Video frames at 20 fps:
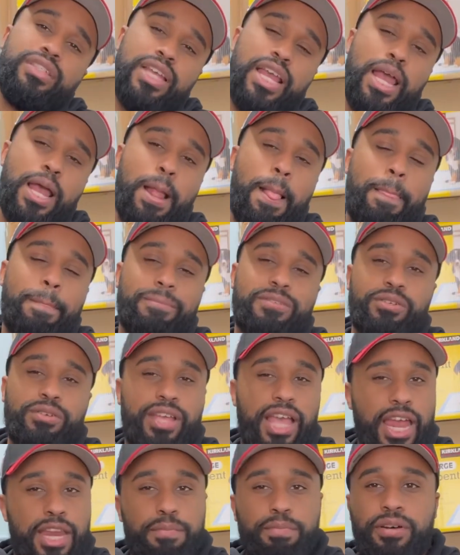yeah. So
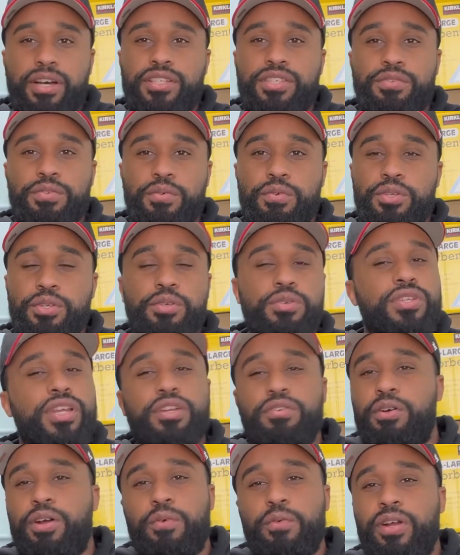Canny Plus is what we use. I
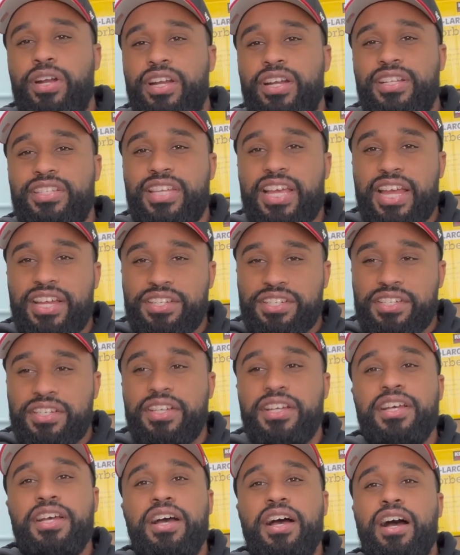know I went on a
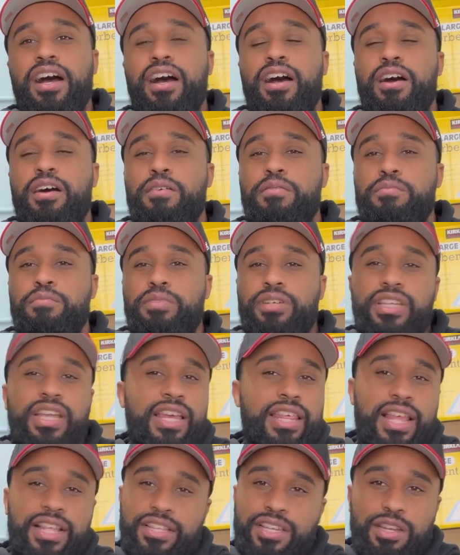tangent, but
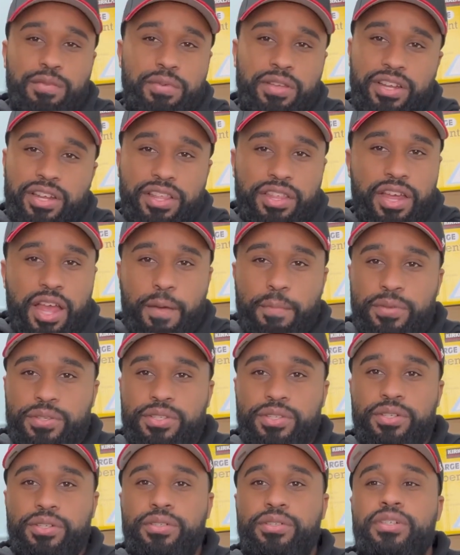yeah, that's going to be another
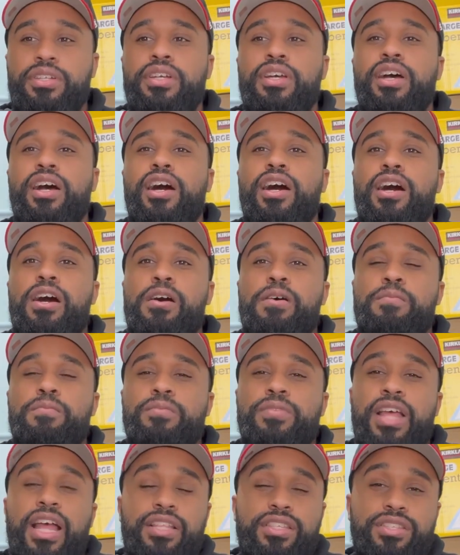episode.
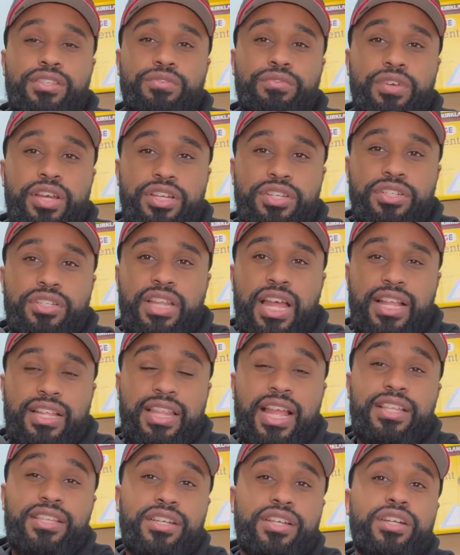That's the ratio.
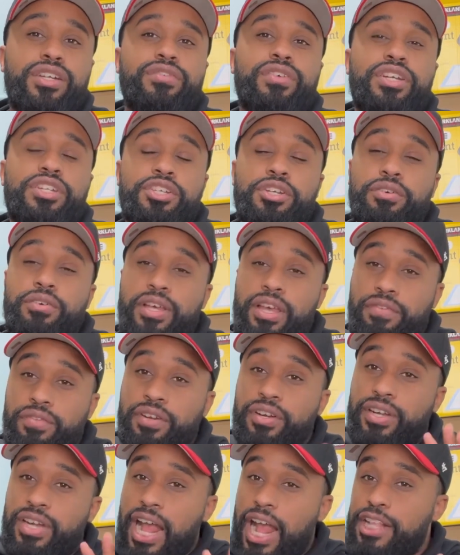That's a good ratio
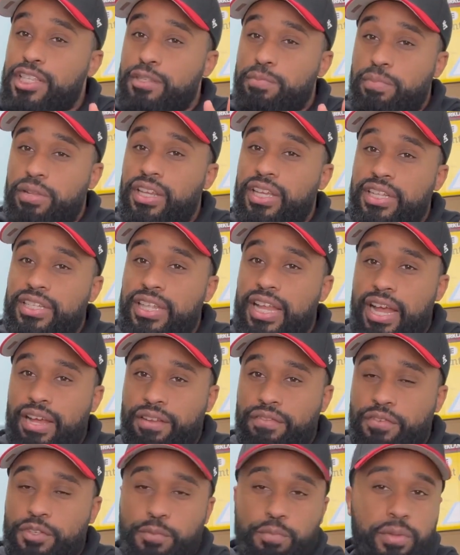if you're not spinning it
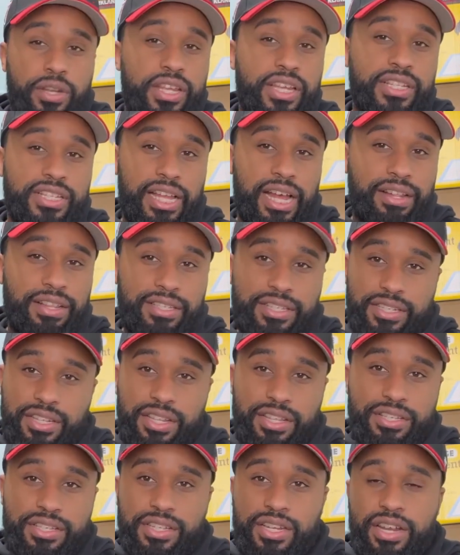down. If you're spinning it down, that's
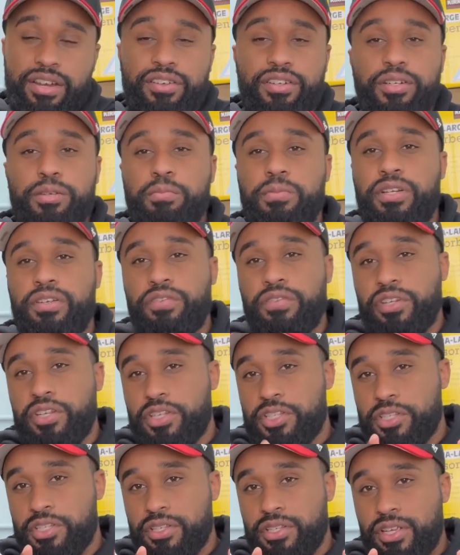another scenario. But if you're
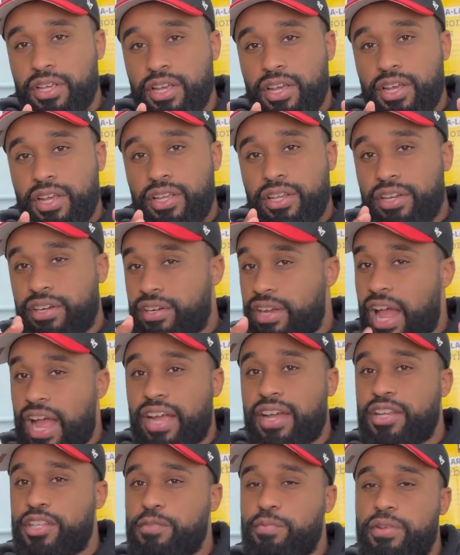going to... you're
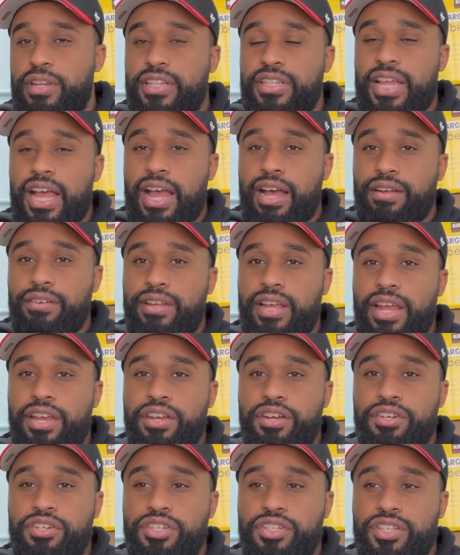not going to spin it down and
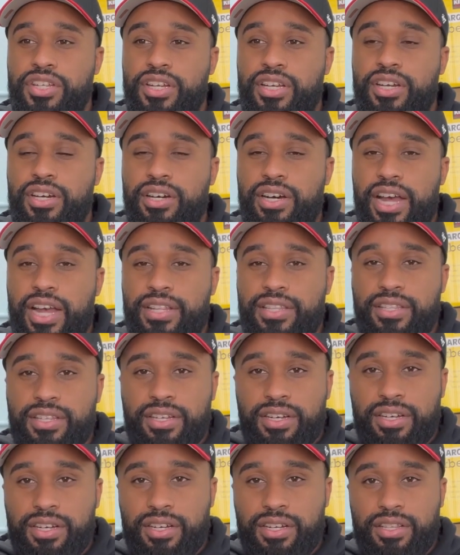you're just going to collect
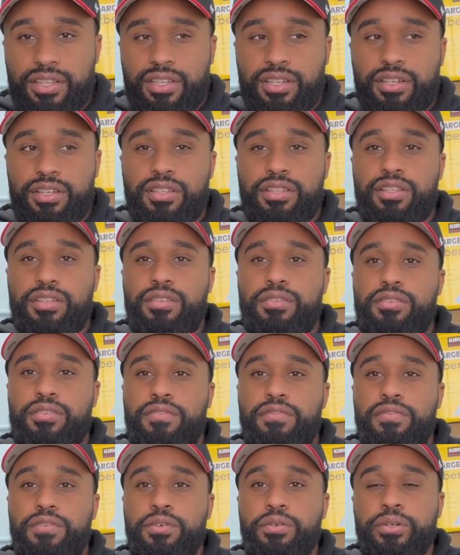
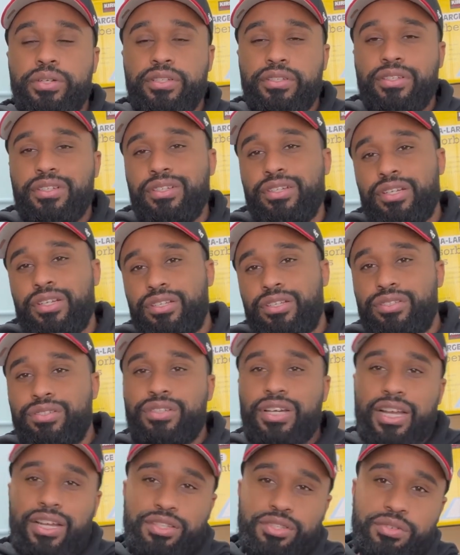the fluid,
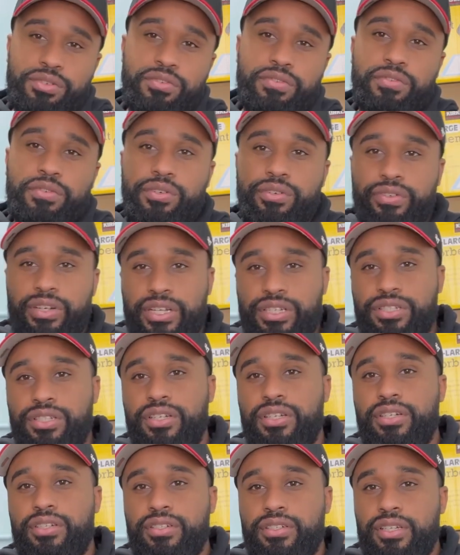do 2-to-4
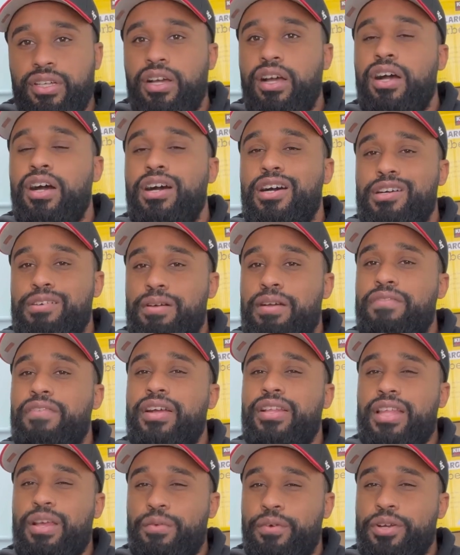ratio. I
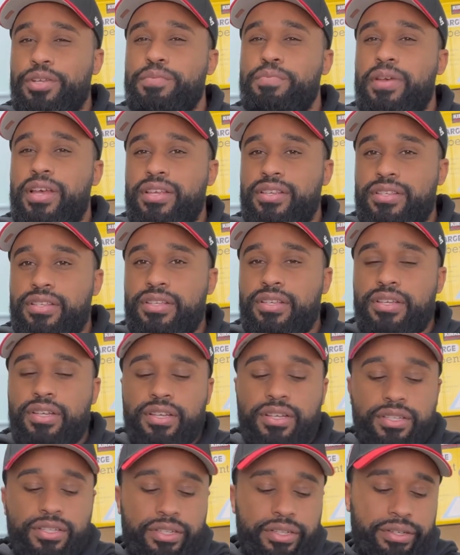find that works best.
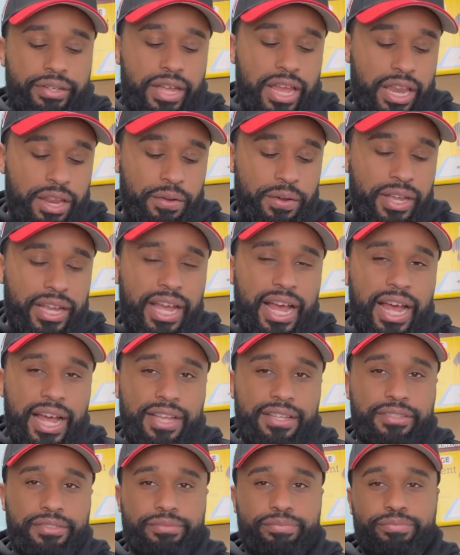So anyway,
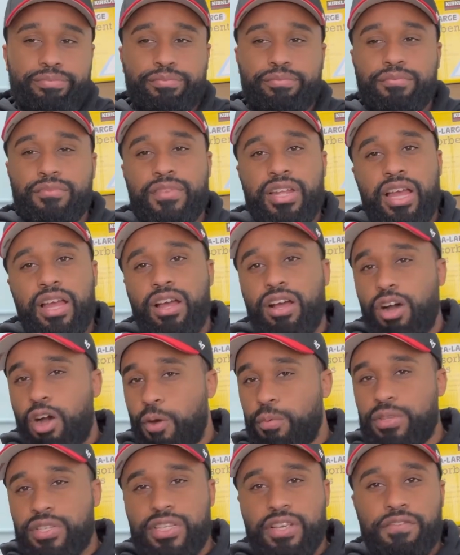guys,
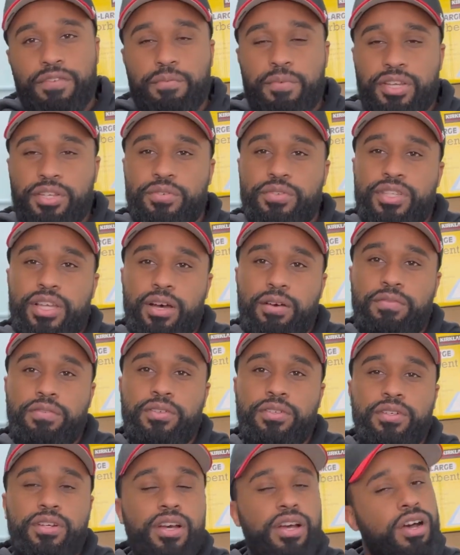hope this information was
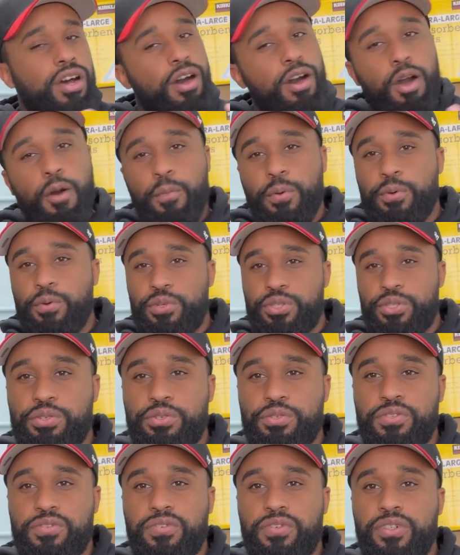helpful. Hope it
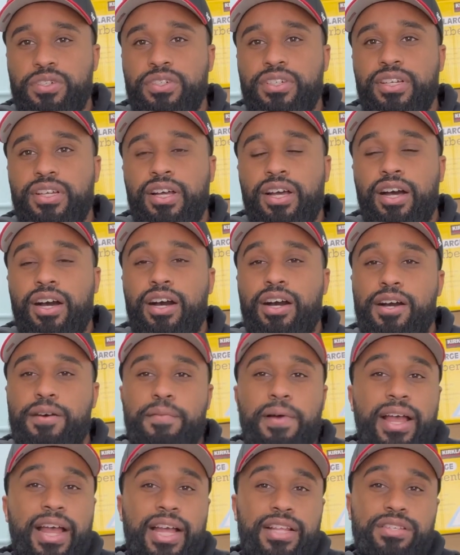useful.
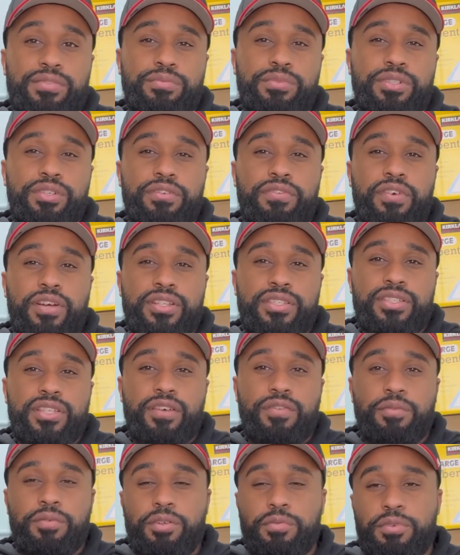I got some really fun
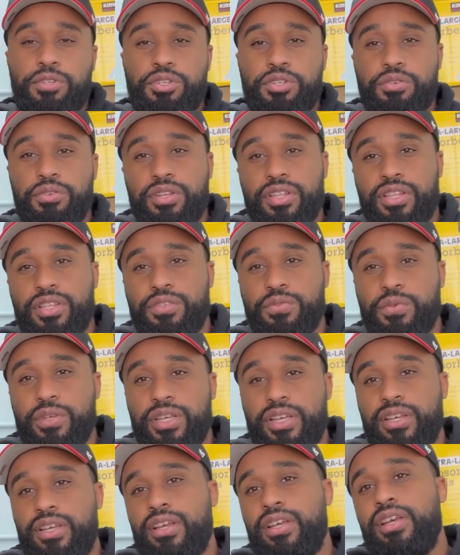stuff I'm going to be shooting this week.